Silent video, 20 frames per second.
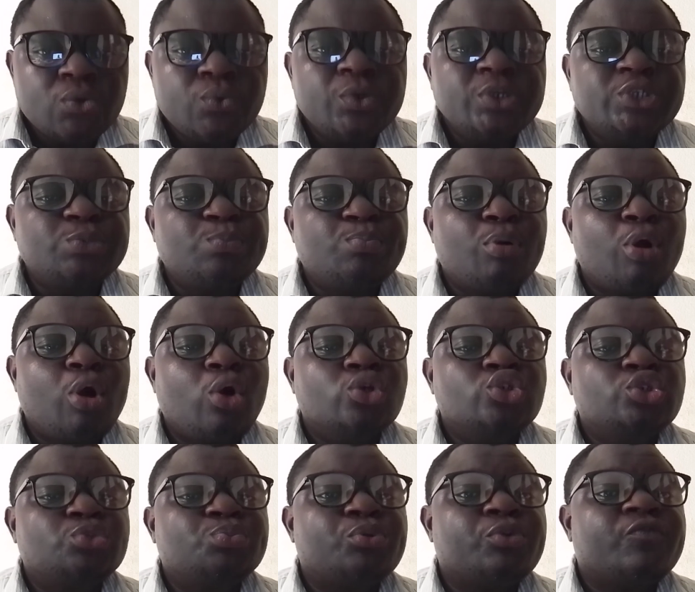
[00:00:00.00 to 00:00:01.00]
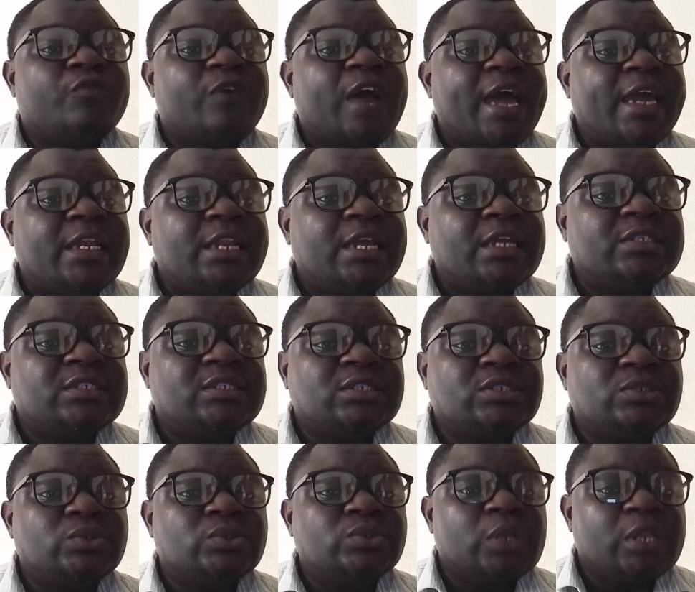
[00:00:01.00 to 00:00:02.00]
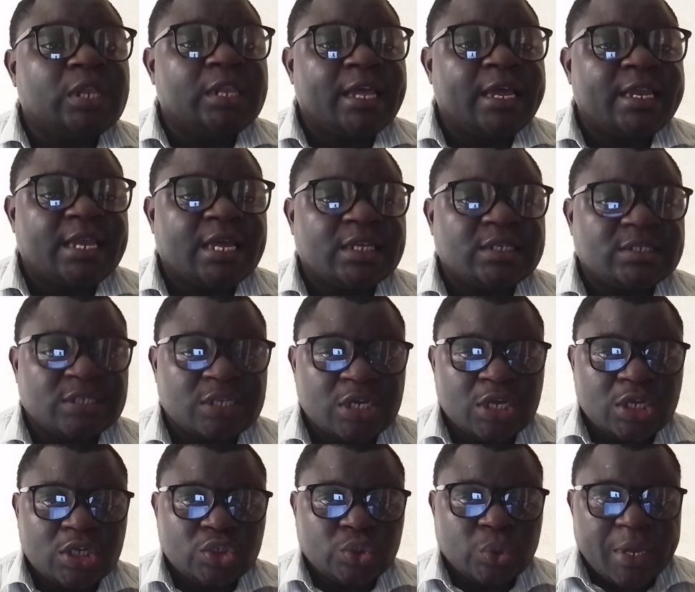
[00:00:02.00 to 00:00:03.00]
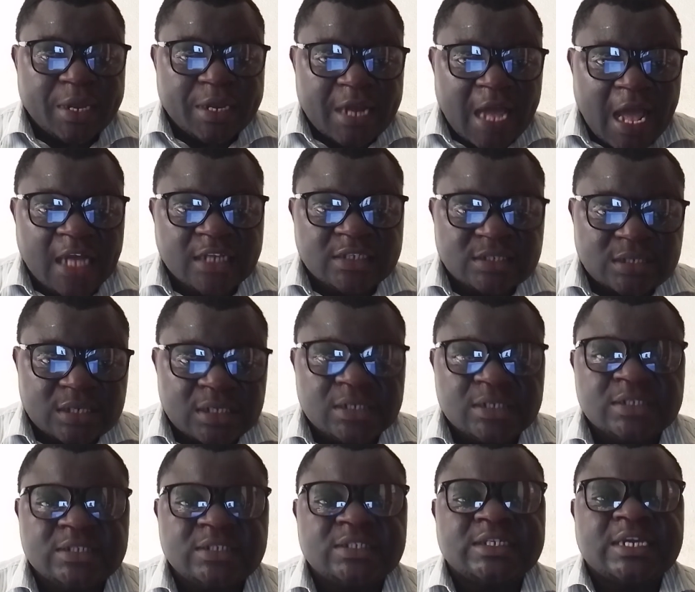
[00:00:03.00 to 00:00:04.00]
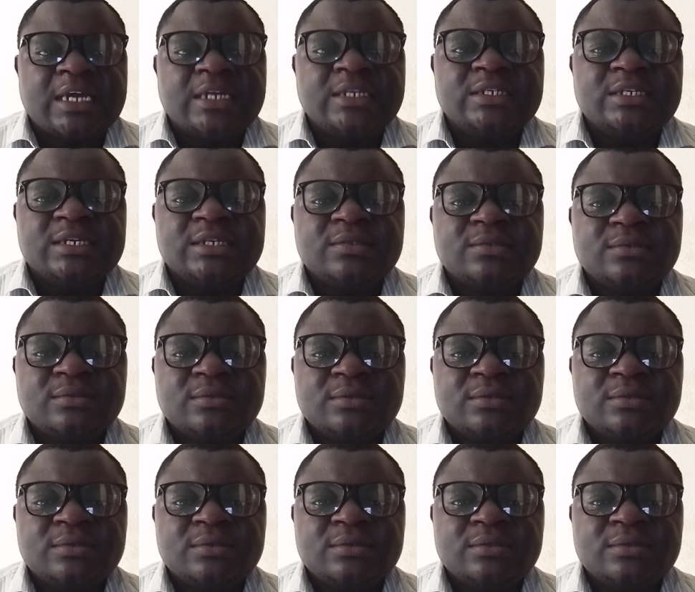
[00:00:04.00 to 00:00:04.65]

response provided to learners to enhance understanding.